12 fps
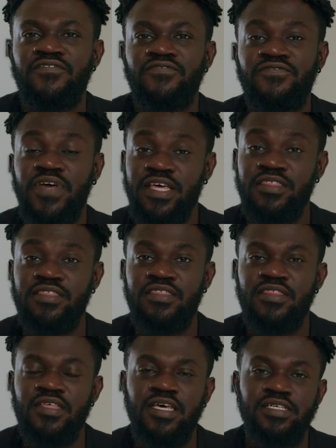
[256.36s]

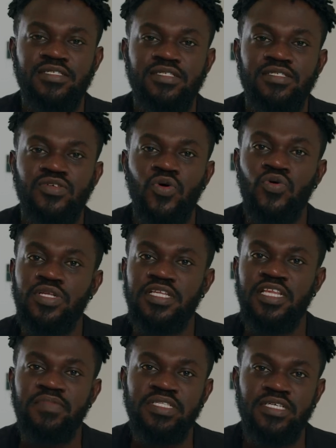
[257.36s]
faith is only
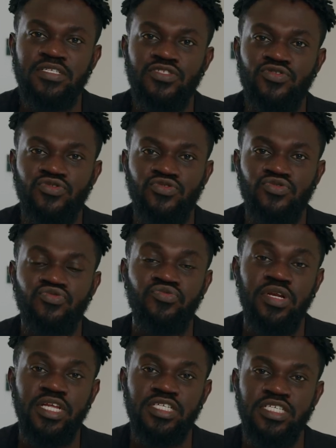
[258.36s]
limited to
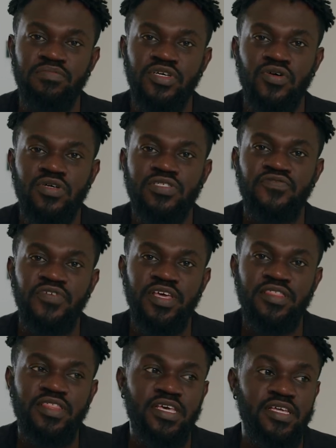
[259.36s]
religion, because
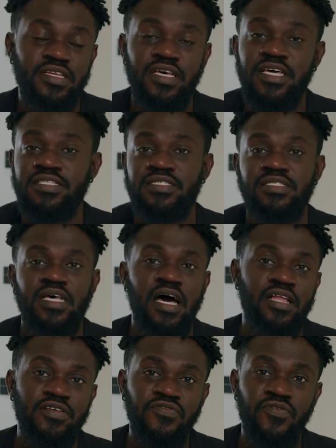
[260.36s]
faith in its
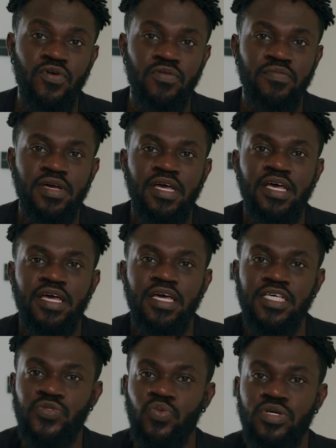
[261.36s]
other form
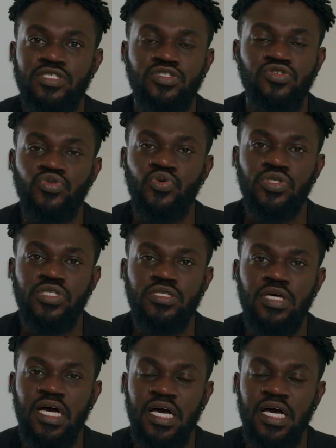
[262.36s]
is what you would